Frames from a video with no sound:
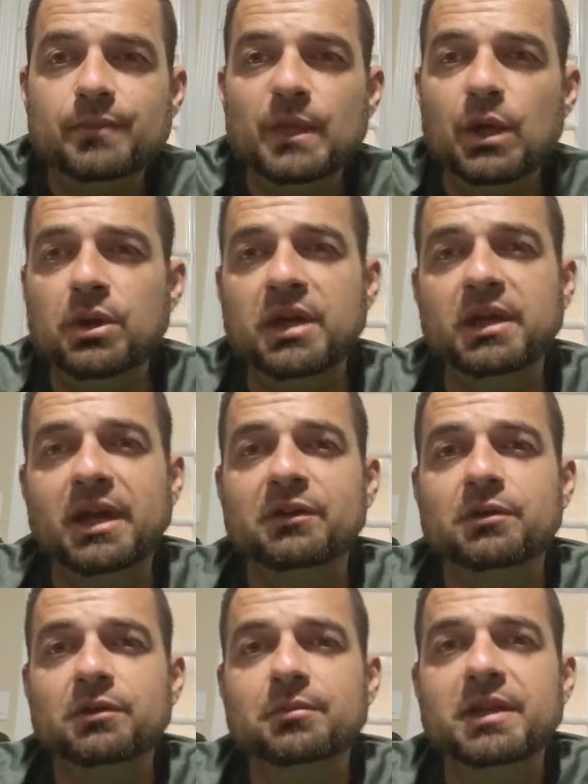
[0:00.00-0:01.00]
Okay, guys.
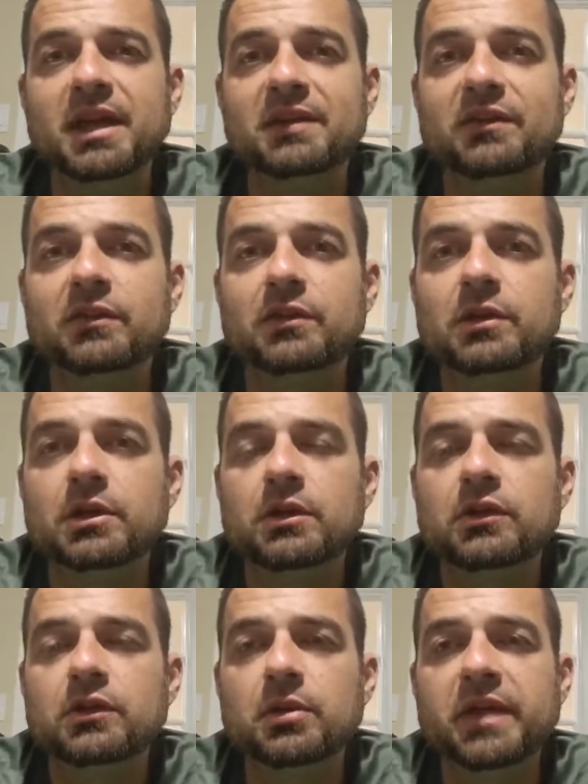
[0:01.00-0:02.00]
Yes.
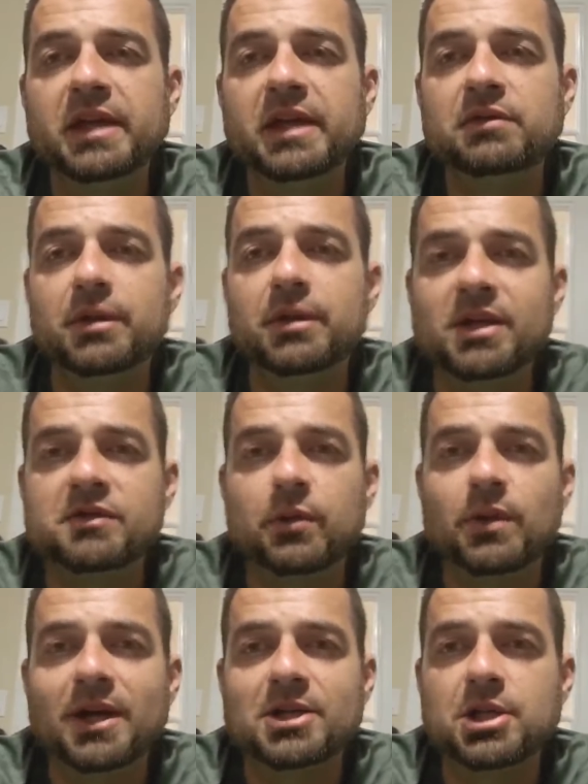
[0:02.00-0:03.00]
So thank you very much for
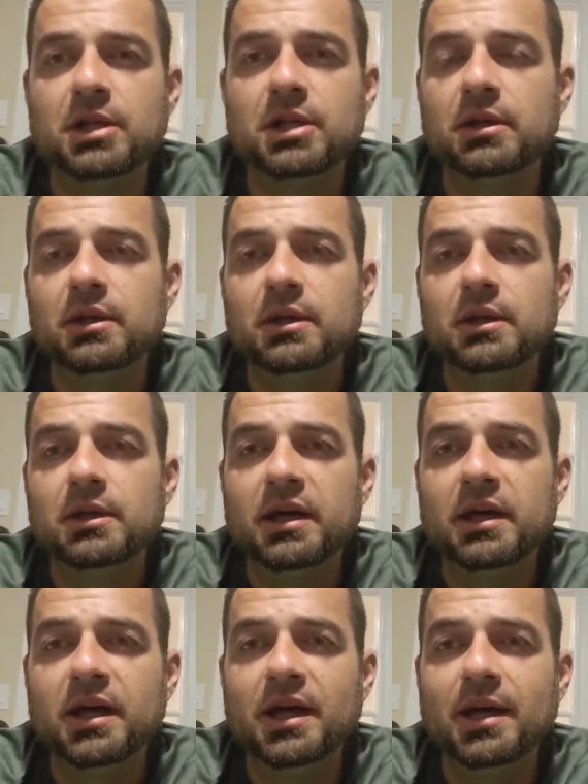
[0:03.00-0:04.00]
watching.
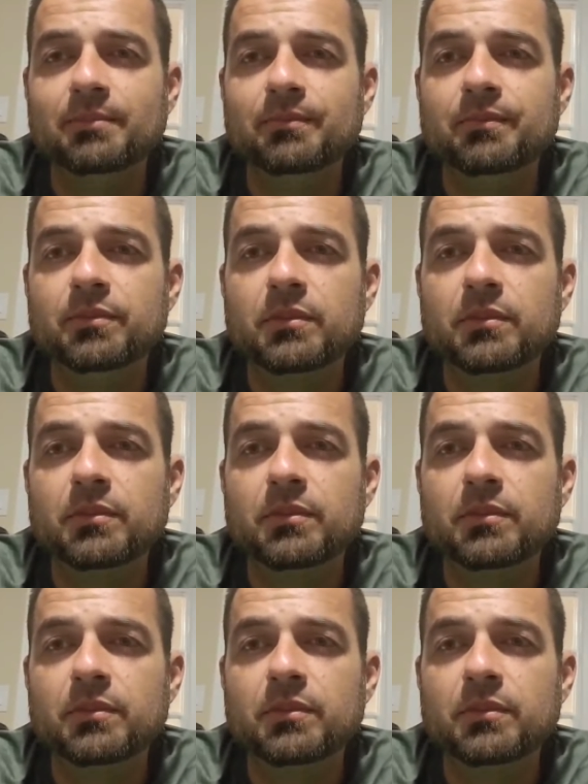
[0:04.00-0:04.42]
Tune